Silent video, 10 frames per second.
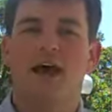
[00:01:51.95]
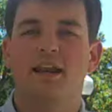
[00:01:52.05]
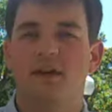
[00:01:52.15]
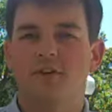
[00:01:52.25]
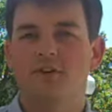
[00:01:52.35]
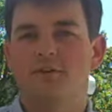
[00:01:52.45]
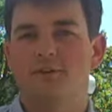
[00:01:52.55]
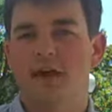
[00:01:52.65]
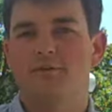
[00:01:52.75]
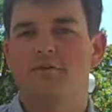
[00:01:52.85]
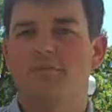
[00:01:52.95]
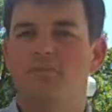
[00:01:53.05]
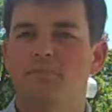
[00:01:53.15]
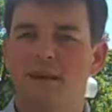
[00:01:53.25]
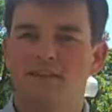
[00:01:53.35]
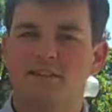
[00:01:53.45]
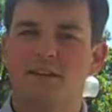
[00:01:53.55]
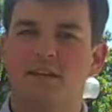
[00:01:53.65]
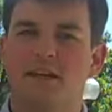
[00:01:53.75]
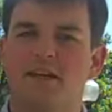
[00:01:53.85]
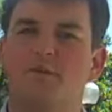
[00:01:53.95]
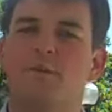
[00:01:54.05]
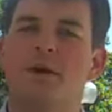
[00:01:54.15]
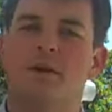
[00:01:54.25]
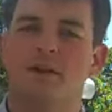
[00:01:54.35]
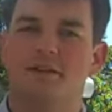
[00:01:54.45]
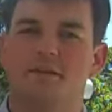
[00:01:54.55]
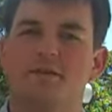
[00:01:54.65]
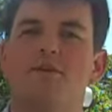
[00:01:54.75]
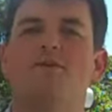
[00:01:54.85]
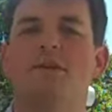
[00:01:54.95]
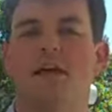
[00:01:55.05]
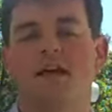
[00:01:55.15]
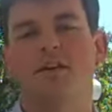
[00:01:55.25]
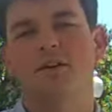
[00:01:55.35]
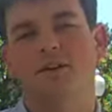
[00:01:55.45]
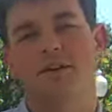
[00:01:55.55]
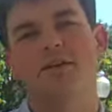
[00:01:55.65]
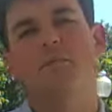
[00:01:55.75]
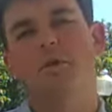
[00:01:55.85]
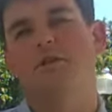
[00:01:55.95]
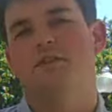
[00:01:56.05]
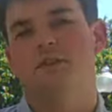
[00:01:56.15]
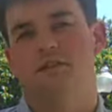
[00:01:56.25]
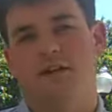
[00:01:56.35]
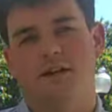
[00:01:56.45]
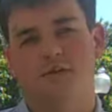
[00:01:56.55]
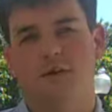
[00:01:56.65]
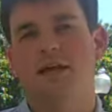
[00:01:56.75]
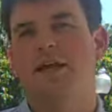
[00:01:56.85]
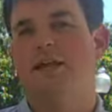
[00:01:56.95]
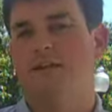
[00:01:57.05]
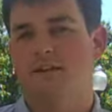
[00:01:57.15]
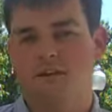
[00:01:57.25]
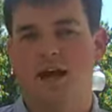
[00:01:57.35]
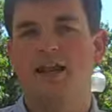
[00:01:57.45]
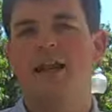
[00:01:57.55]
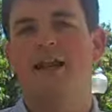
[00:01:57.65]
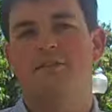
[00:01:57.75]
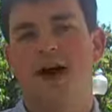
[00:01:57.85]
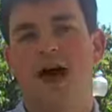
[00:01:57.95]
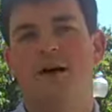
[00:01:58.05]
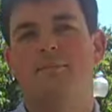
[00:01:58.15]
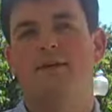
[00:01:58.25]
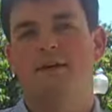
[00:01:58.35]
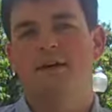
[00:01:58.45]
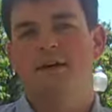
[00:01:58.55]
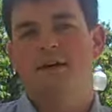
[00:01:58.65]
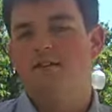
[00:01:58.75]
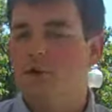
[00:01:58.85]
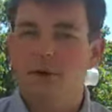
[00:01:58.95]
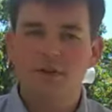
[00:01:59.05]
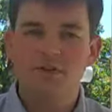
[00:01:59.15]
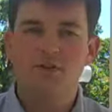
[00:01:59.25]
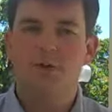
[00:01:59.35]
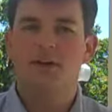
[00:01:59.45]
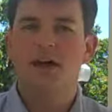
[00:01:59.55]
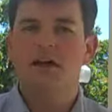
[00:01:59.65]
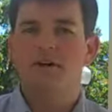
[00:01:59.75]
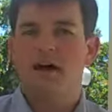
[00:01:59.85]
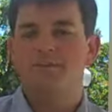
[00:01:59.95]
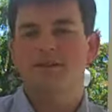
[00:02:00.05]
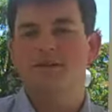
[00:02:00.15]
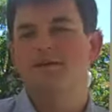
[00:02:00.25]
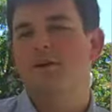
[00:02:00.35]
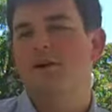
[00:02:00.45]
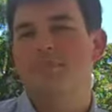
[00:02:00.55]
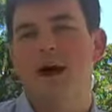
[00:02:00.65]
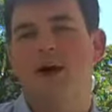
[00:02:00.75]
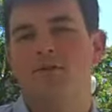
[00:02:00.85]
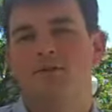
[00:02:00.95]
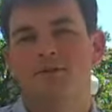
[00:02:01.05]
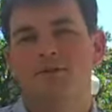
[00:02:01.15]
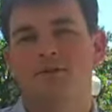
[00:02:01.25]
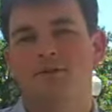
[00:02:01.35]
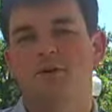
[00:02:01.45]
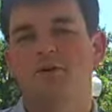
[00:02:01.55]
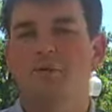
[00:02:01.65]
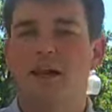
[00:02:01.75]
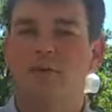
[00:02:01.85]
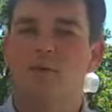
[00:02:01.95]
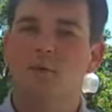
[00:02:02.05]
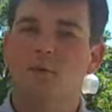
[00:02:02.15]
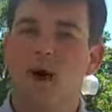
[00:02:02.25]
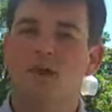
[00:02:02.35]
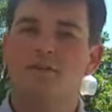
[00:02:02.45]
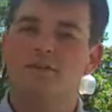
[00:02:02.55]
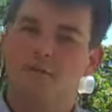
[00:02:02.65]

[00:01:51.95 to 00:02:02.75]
And it also kind of makes the experience of using it a little less immersive than if you're in a native app. So in short, native apps can be very powerful tools, but it requires